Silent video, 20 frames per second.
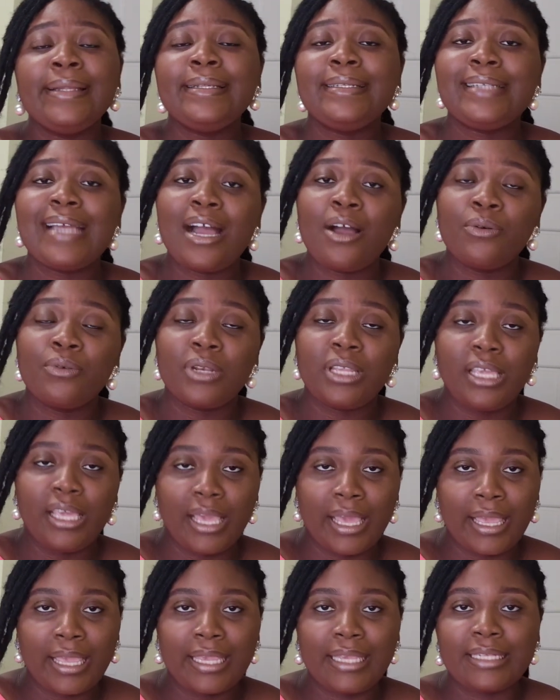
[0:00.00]
down
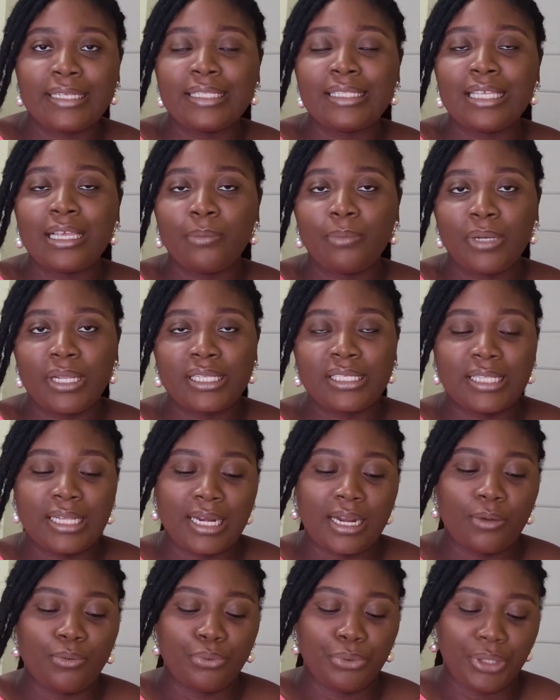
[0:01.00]
here in the template that
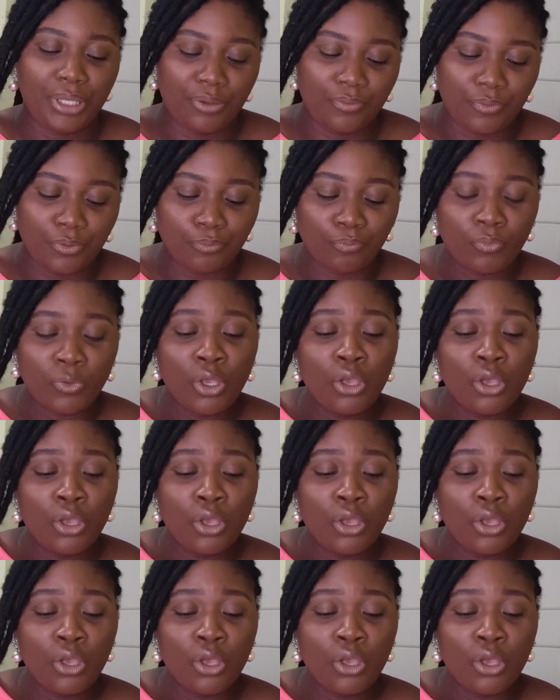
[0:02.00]
I will give you.